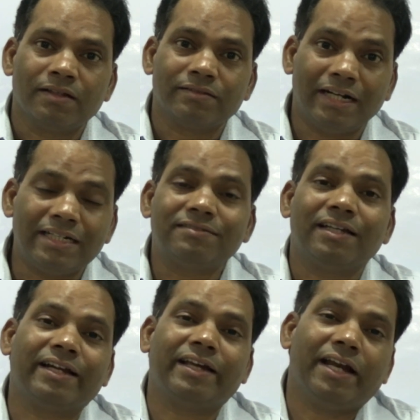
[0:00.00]
That is
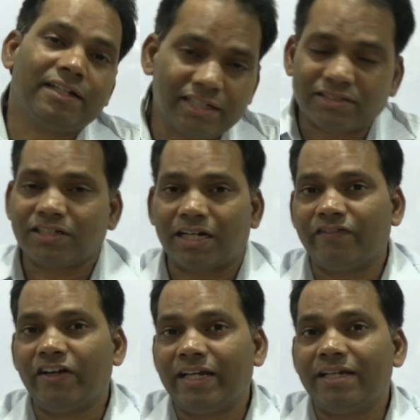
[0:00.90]
the greatest
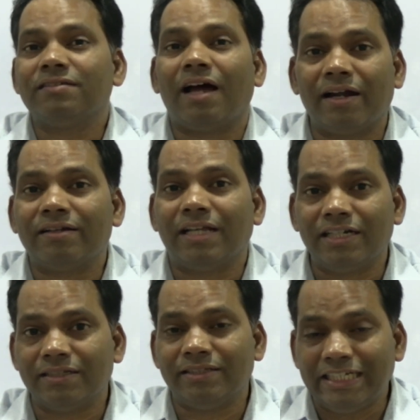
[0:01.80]
advantage, and
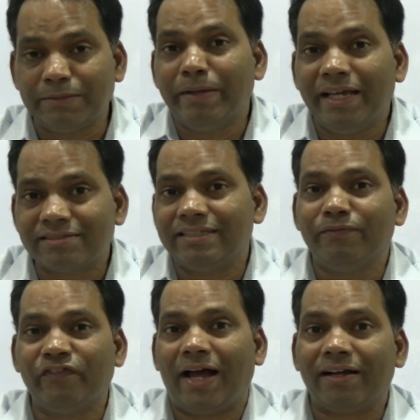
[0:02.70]
that is, it makes,
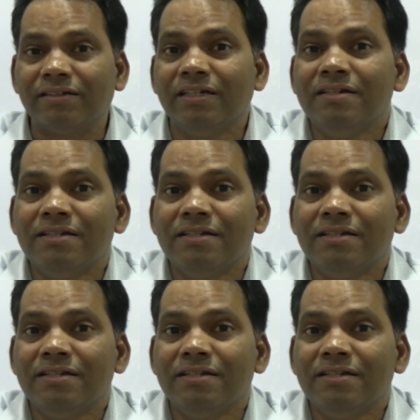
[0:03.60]
in fact,